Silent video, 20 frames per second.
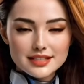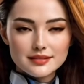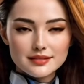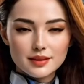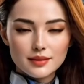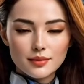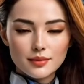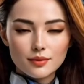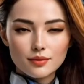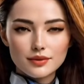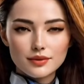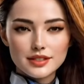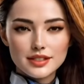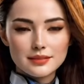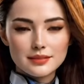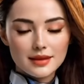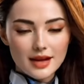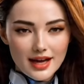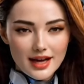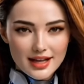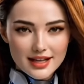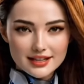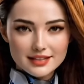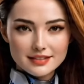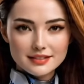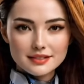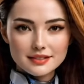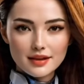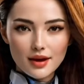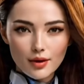He plays
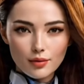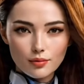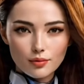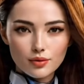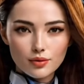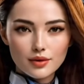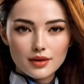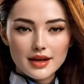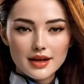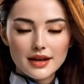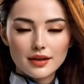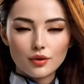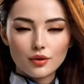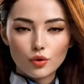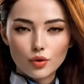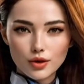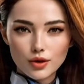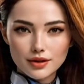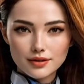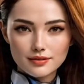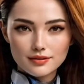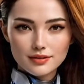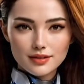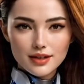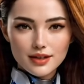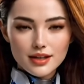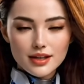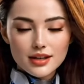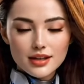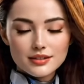c6, and if you are wondering
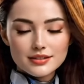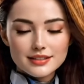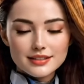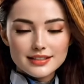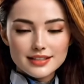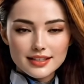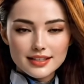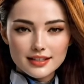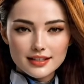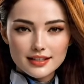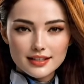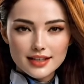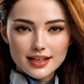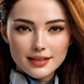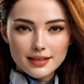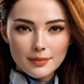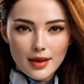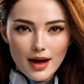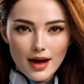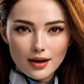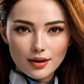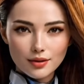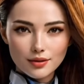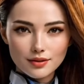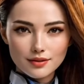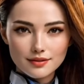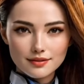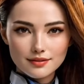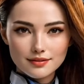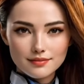why he is not defending,
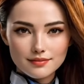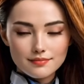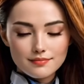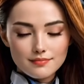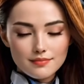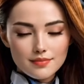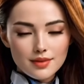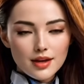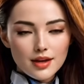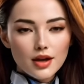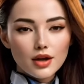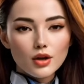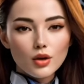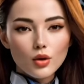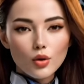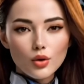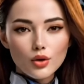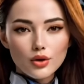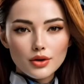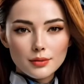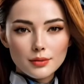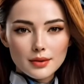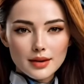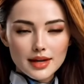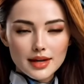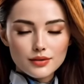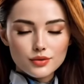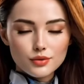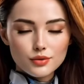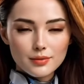it is because he cannot.
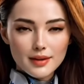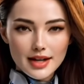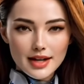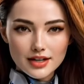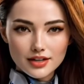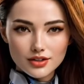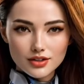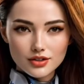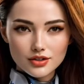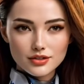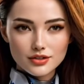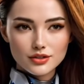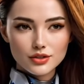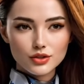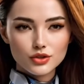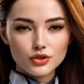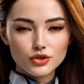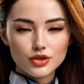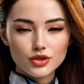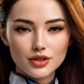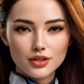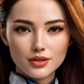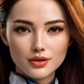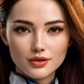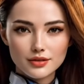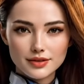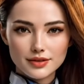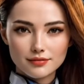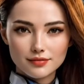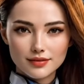Here I can be
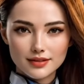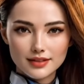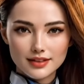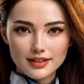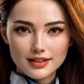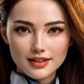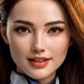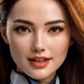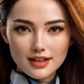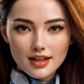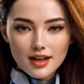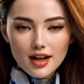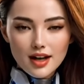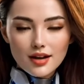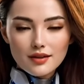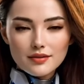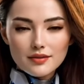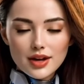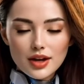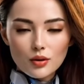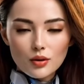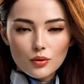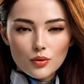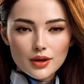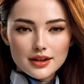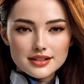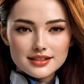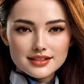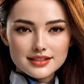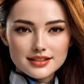greedy. His knight is free
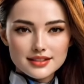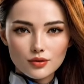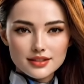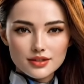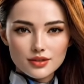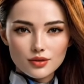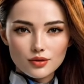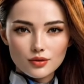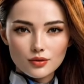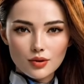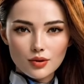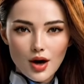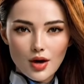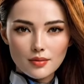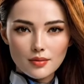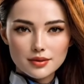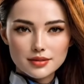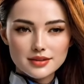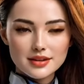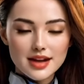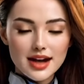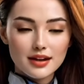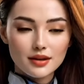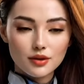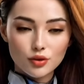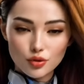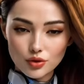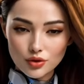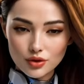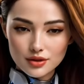and my pawn can eat it.
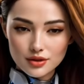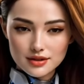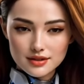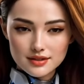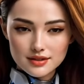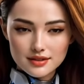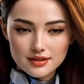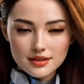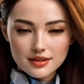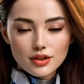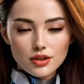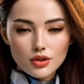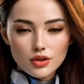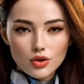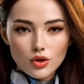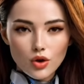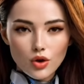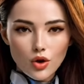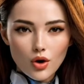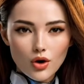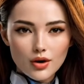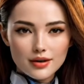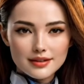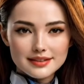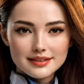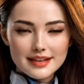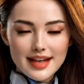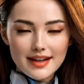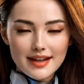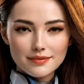Let me show you what happens if
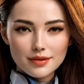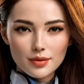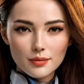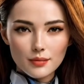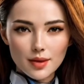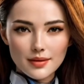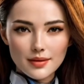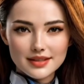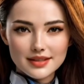I take.